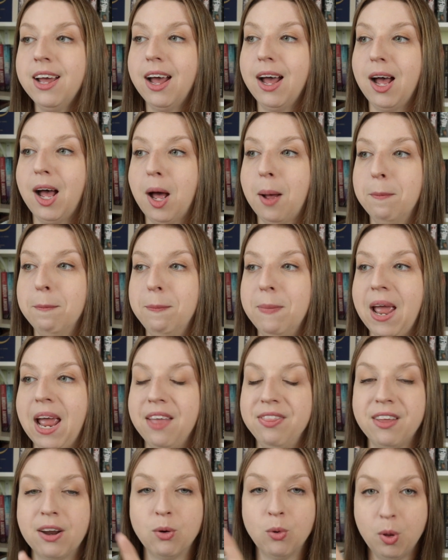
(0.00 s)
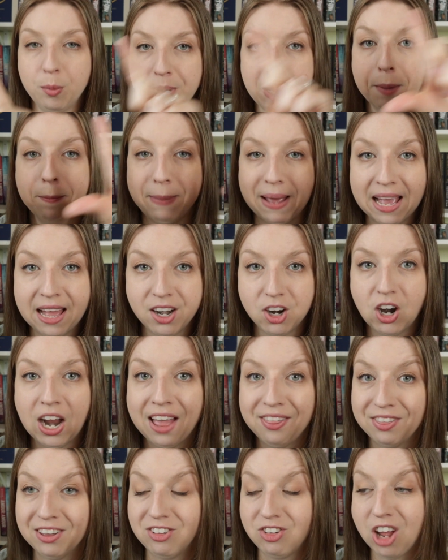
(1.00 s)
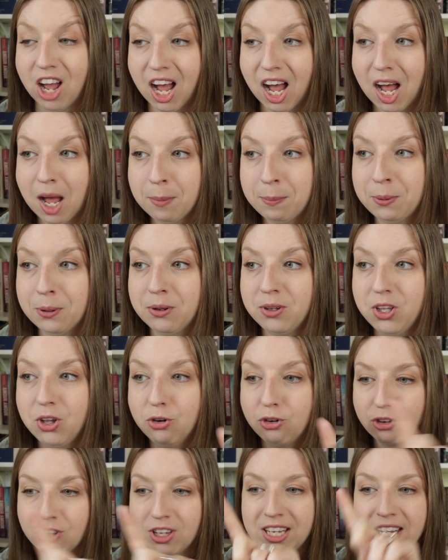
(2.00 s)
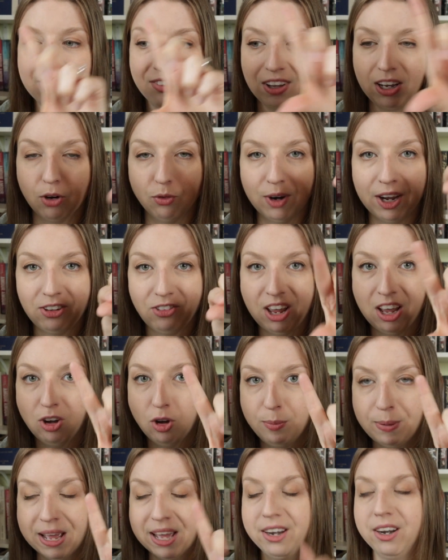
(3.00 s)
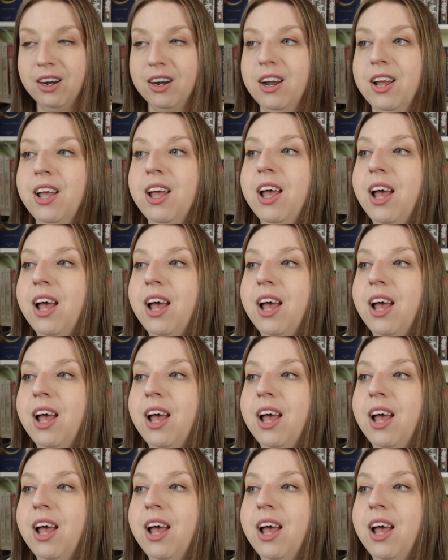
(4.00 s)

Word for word: um, and there will be a banner at the top. Usually it's like a rectangle banner.